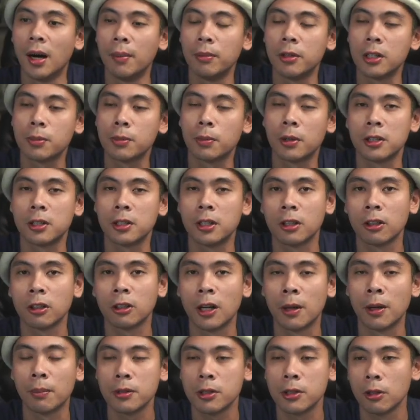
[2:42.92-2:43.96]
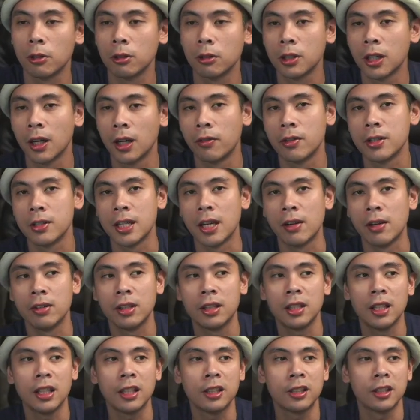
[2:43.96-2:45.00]
This particular episode covers
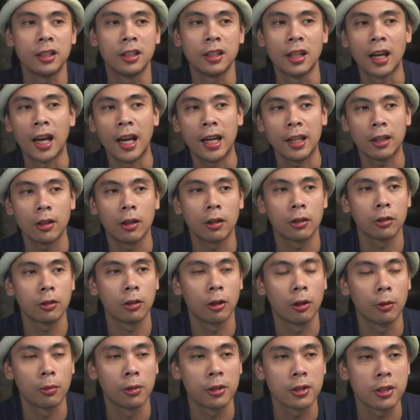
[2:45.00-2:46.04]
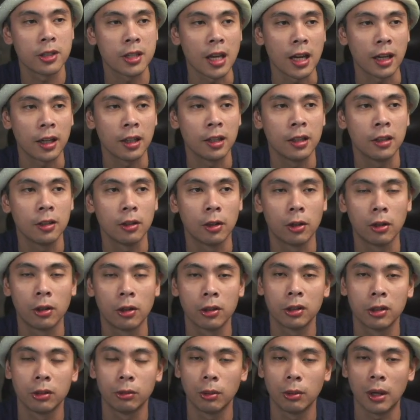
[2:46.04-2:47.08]
everything tonight, October 2nd,
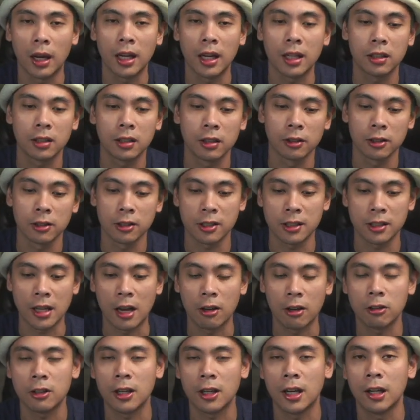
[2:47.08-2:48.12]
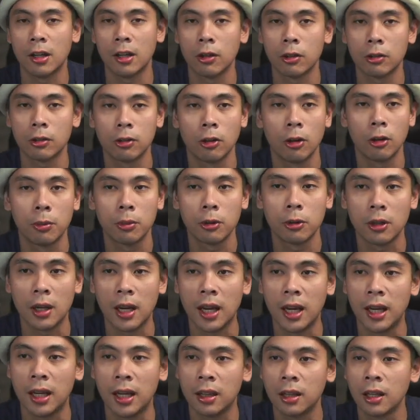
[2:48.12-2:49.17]
all the way till Saturday, October
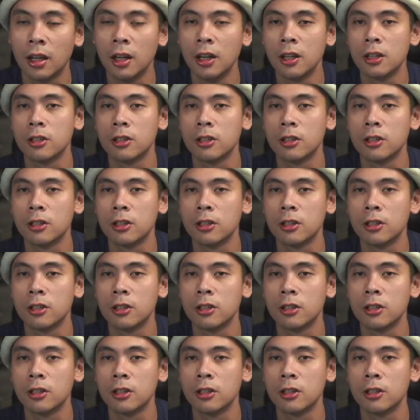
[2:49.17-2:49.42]
8th.